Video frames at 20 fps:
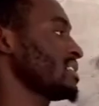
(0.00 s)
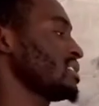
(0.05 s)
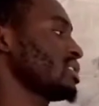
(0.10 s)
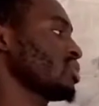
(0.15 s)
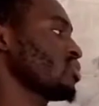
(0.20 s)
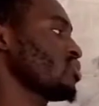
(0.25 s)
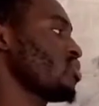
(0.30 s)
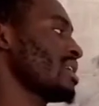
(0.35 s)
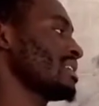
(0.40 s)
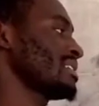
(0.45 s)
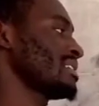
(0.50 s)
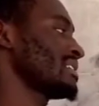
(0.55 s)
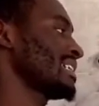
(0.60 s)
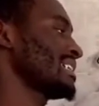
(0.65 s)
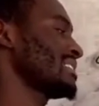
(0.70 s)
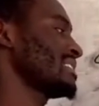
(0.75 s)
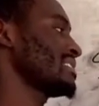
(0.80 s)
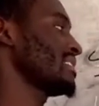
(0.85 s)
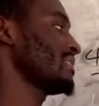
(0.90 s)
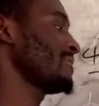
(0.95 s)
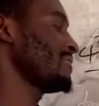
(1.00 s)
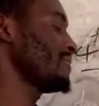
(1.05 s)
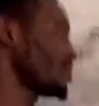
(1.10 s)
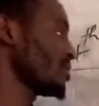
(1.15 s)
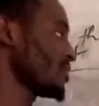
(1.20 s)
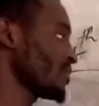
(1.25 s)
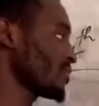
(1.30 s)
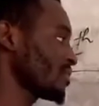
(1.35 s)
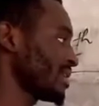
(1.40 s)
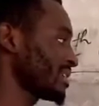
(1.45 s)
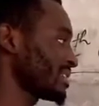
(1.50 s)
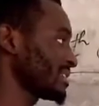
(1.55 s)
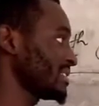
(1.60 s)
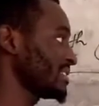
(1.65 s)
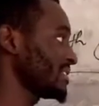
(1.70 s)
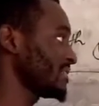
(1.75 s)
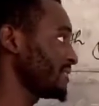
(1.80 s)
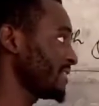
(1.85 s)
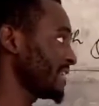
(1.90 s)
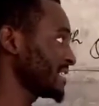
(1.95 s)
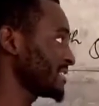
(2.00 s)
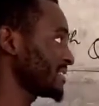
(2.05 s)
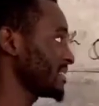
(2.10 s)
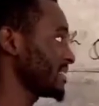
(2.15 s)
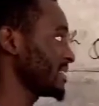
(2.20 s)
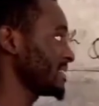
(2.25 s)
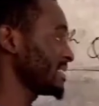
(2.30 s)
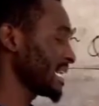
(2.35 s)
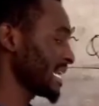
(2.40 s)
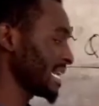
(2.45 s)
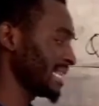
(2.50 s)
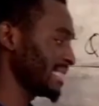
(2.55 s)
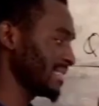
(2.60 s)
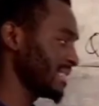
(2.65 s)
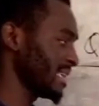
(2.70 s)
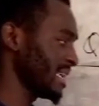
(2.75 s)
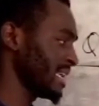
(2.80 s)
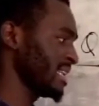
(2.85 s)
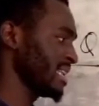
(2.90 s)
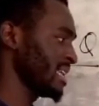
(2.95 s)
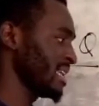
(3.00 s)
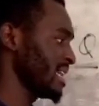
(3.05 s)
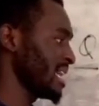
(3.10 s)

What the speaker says: the quadrants, the fourth quadrant, the first, second, third,